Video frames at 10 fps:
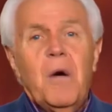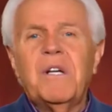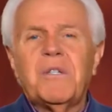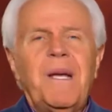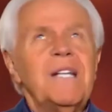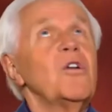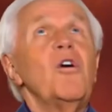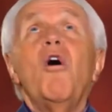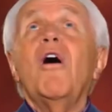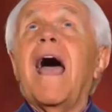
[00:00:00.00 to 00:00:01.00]
which means,
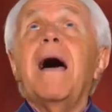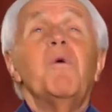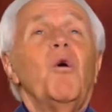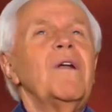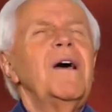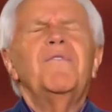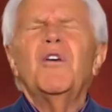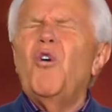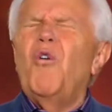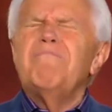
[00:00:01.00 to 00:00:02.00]
Lord, I'm going to love
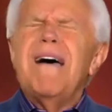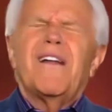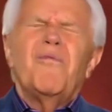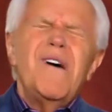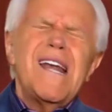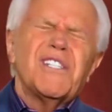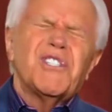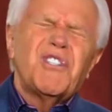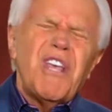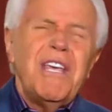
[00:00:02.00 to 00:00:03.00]
you no matter what I
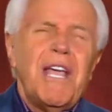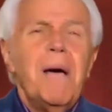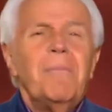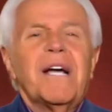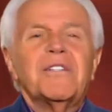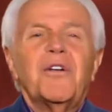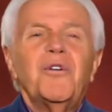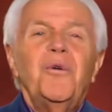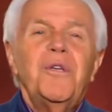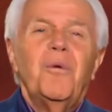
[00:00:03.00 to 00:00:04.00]
see, because I
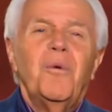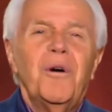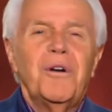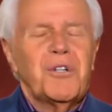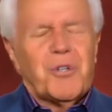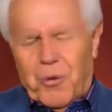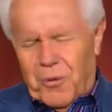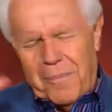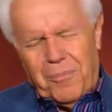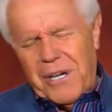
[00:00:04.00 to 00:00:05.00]
know your word is
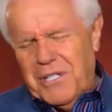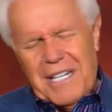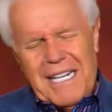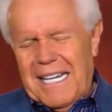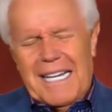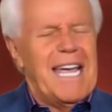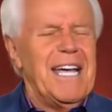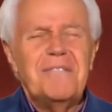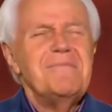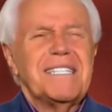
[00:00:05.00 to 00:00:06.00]
true. I'm preaching here. I can't
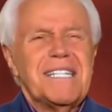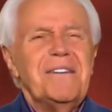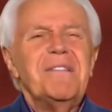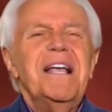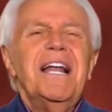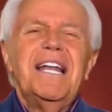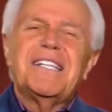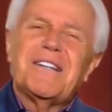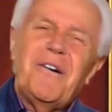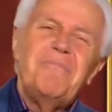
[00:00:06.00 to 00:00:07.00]
help myself.
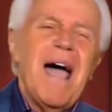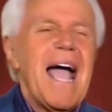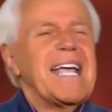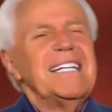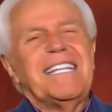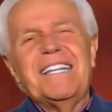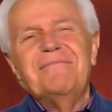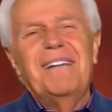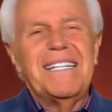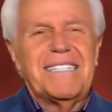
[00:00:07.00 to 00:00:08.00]
Let's go back into the
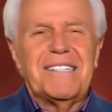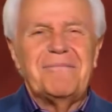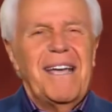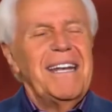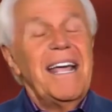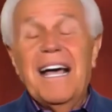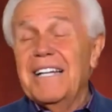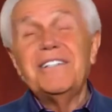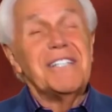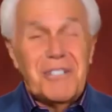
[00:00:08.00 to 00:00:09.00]
message, man. I
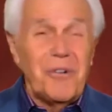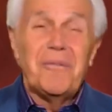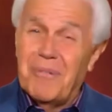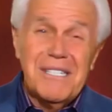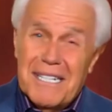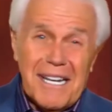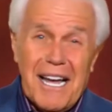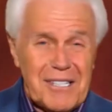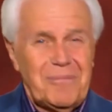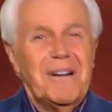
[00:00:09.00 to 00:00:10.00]
just enjoy preaching the
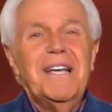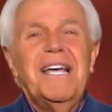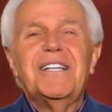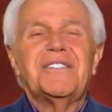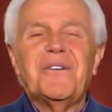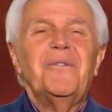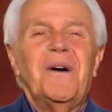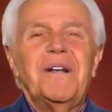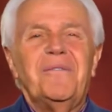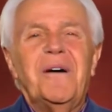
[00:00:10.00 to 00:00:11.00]
gospel. It's so
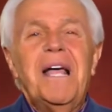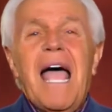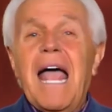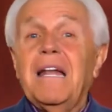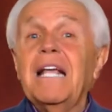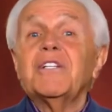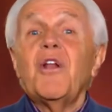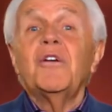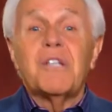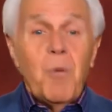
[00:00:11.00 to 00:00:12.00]
wonderful. And let's
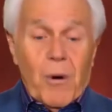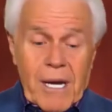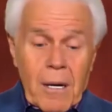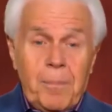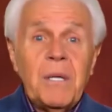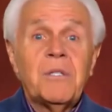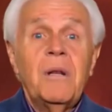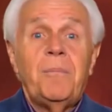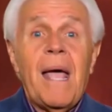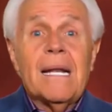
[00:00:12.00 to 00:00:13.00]
learn some more. Get a pencil
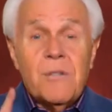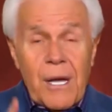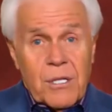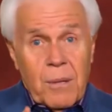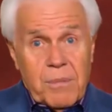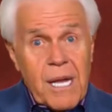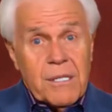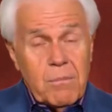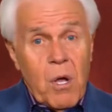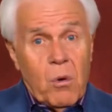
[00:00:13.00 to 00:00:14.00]
and pad. Take
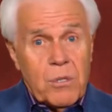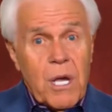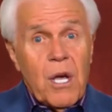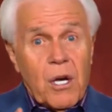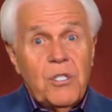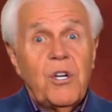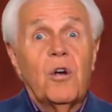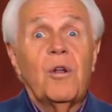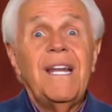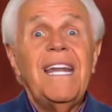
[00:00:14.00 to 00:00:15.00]
some notes, because you're
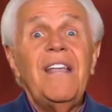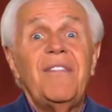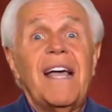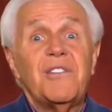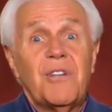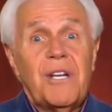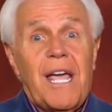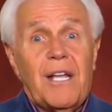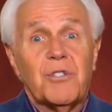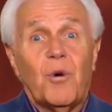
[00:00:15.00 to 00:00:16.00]
going to need that
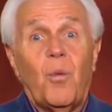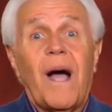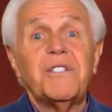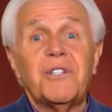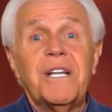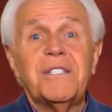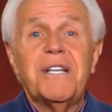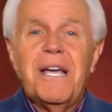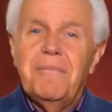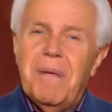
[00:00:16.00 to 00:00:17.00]
today. So watch this.
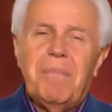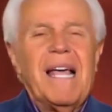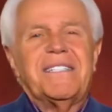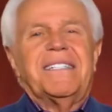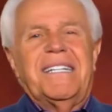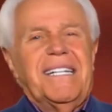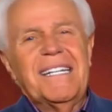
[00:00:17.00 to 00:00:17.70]
Be blessed.